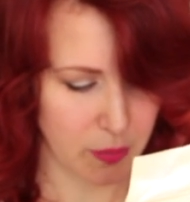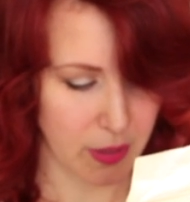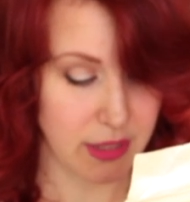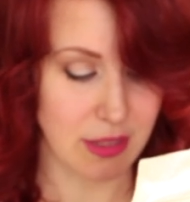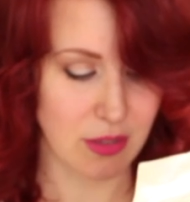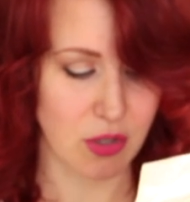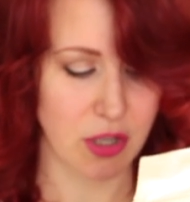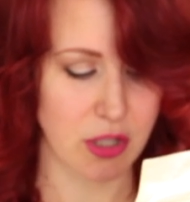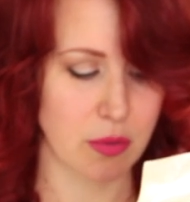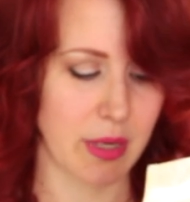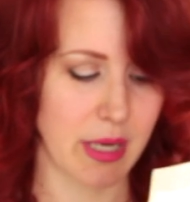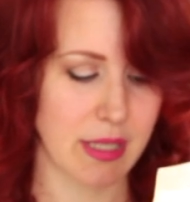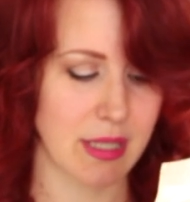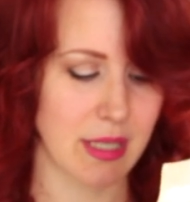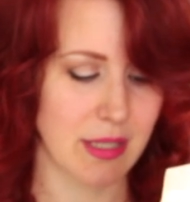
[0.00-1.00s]
bust, it's got a
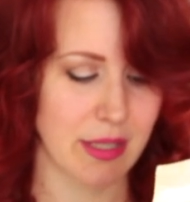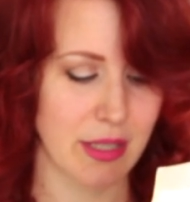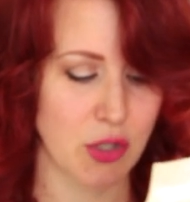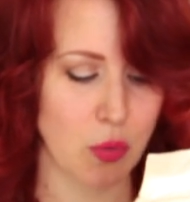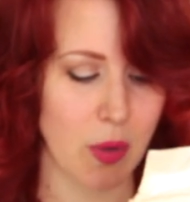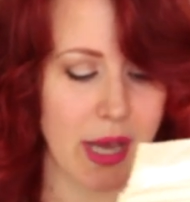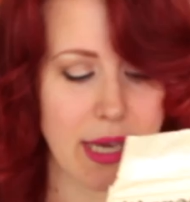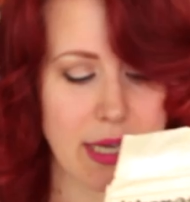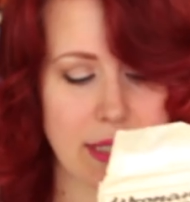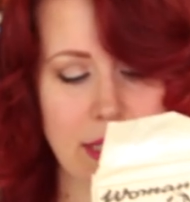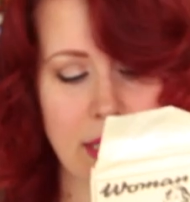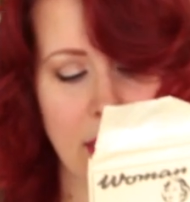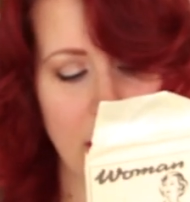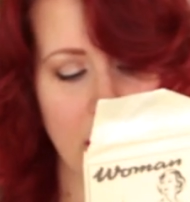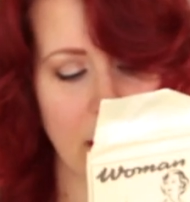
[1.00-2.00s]
26-inch waist,
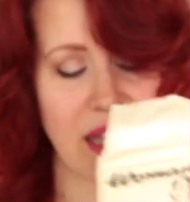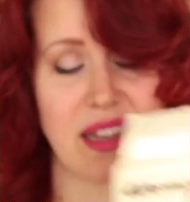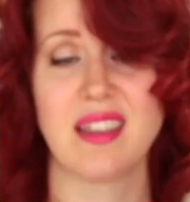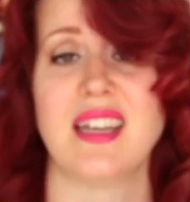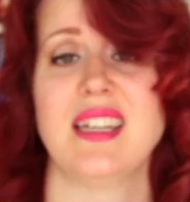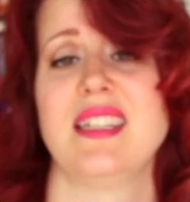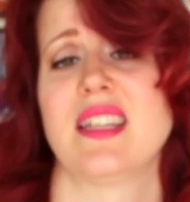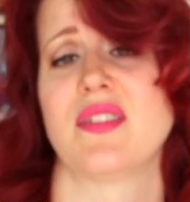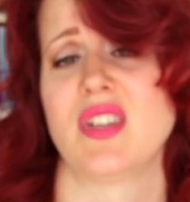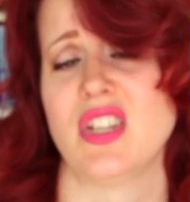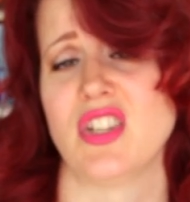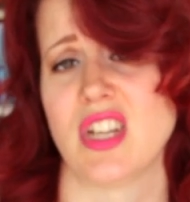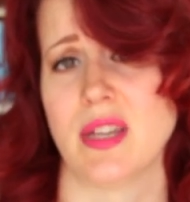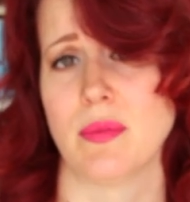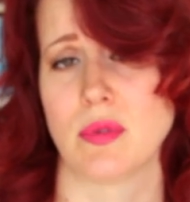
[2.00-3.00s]
the
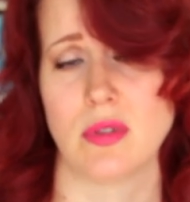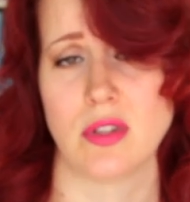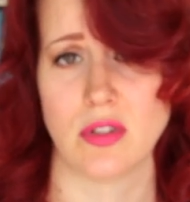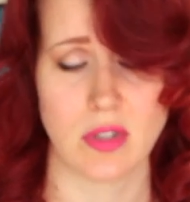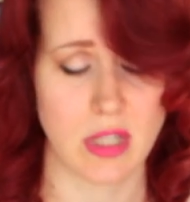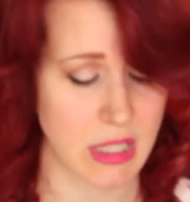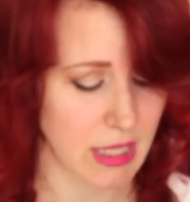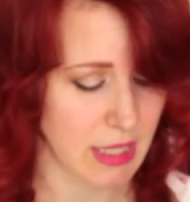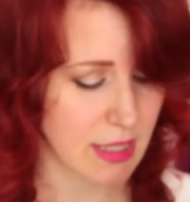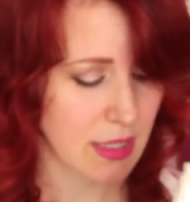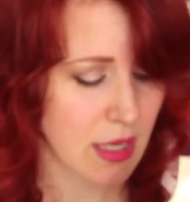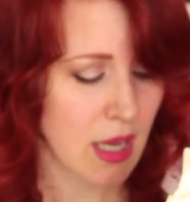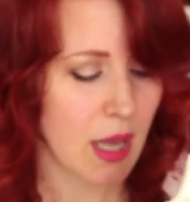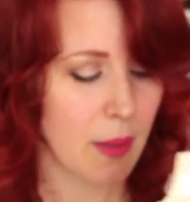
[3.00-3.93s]
37-inch hips, which is ridiculous.